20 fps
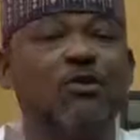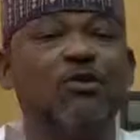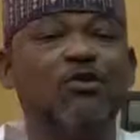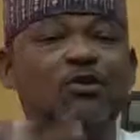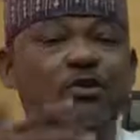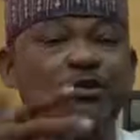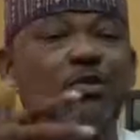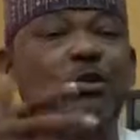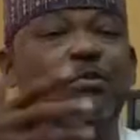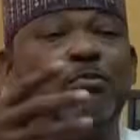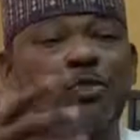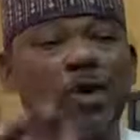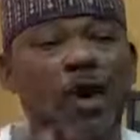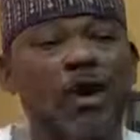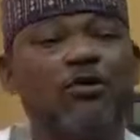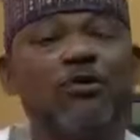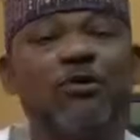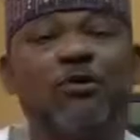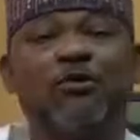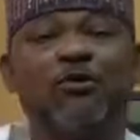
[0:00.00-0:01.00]
to be proud
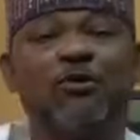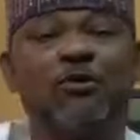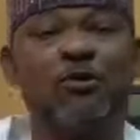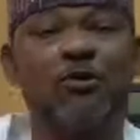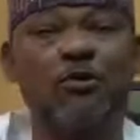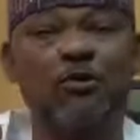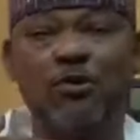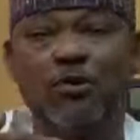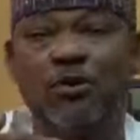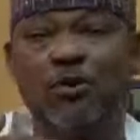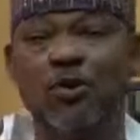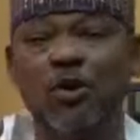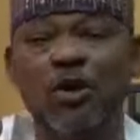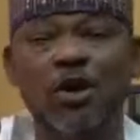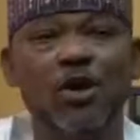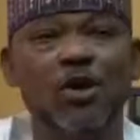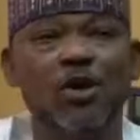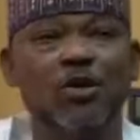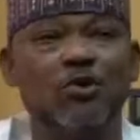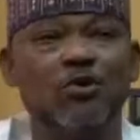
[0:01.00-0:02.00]
of,
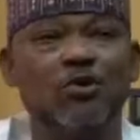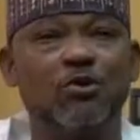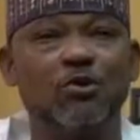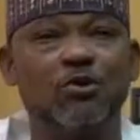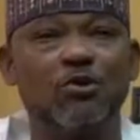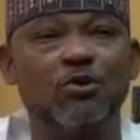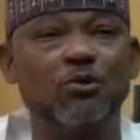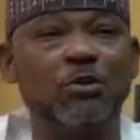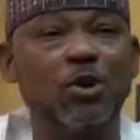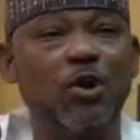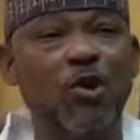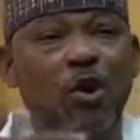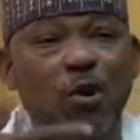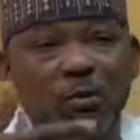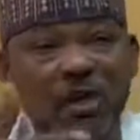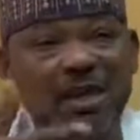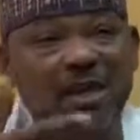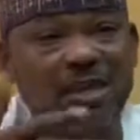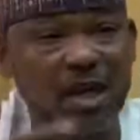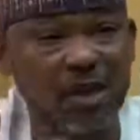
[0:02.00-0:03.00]
to be
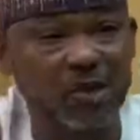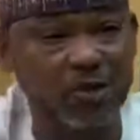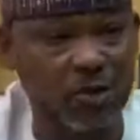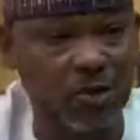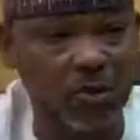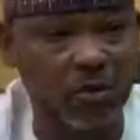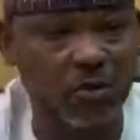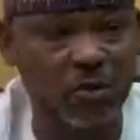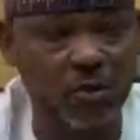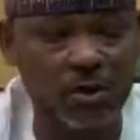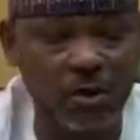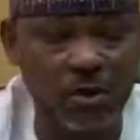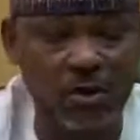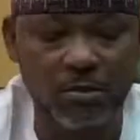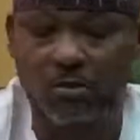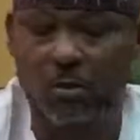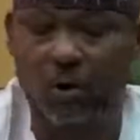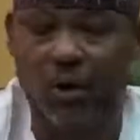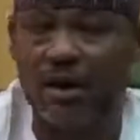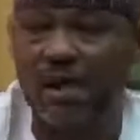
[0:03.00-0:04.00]
committed to.
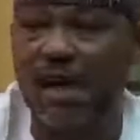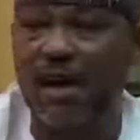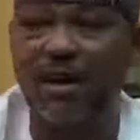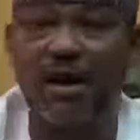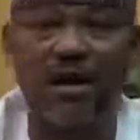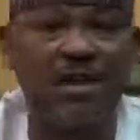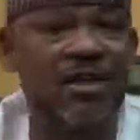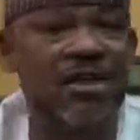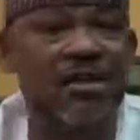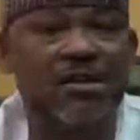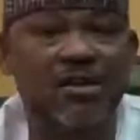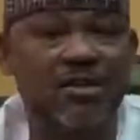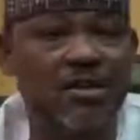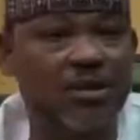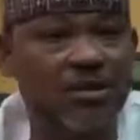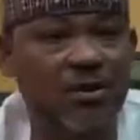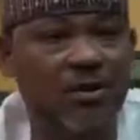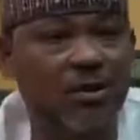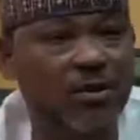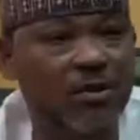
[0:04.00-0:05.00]
But nowadays, it's
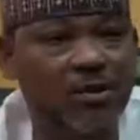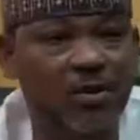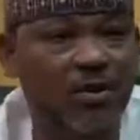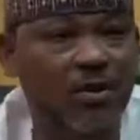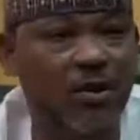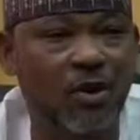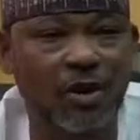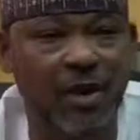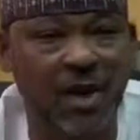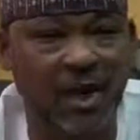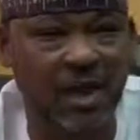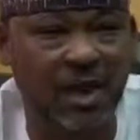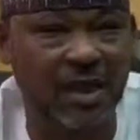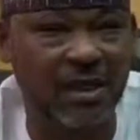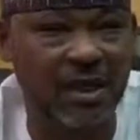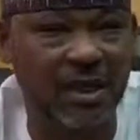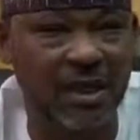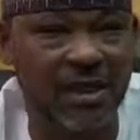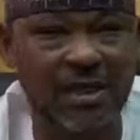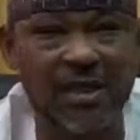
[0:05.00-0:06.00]
no longer like
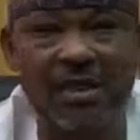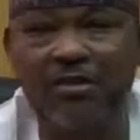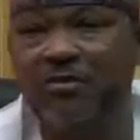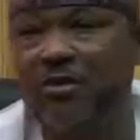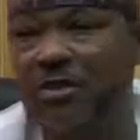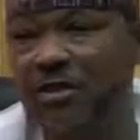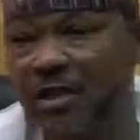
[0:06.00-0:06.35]
that. Even the